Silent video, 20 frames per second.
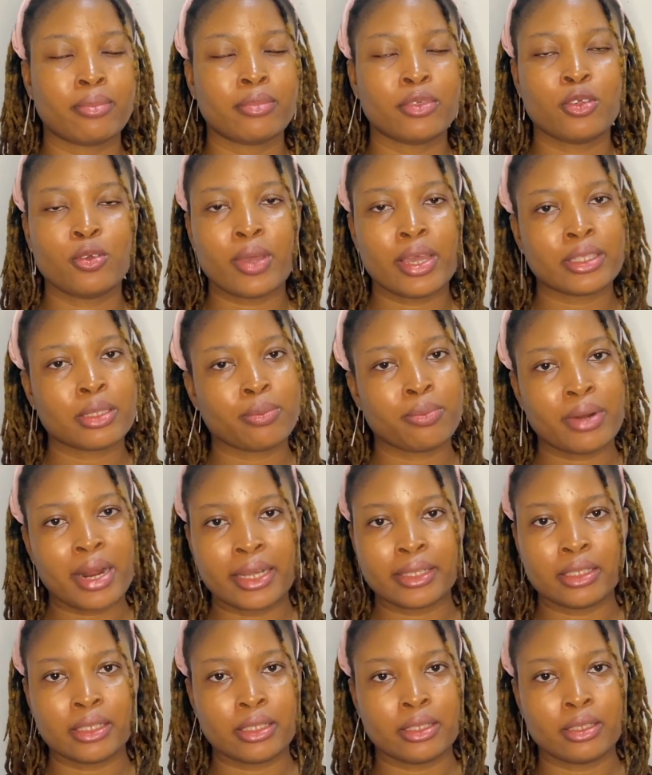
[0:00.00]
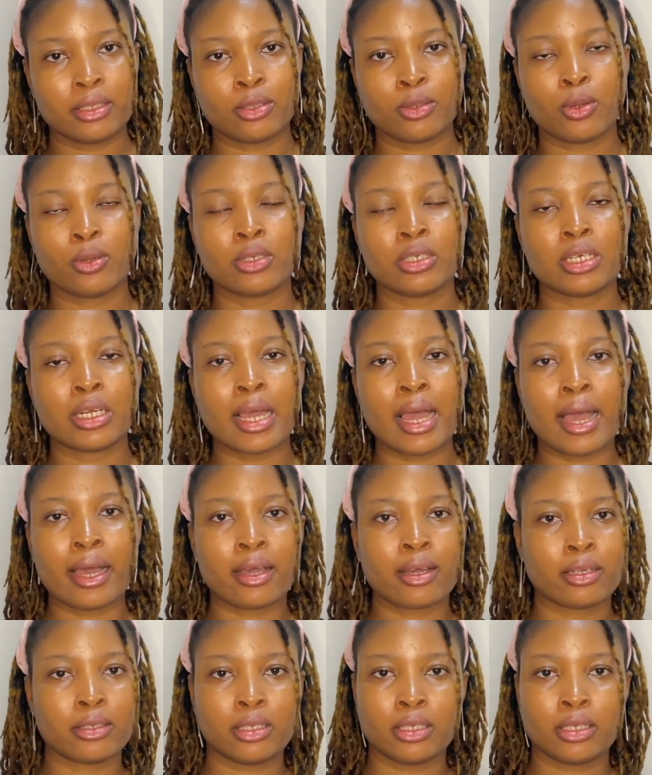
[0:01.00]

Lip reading: UX practices or dark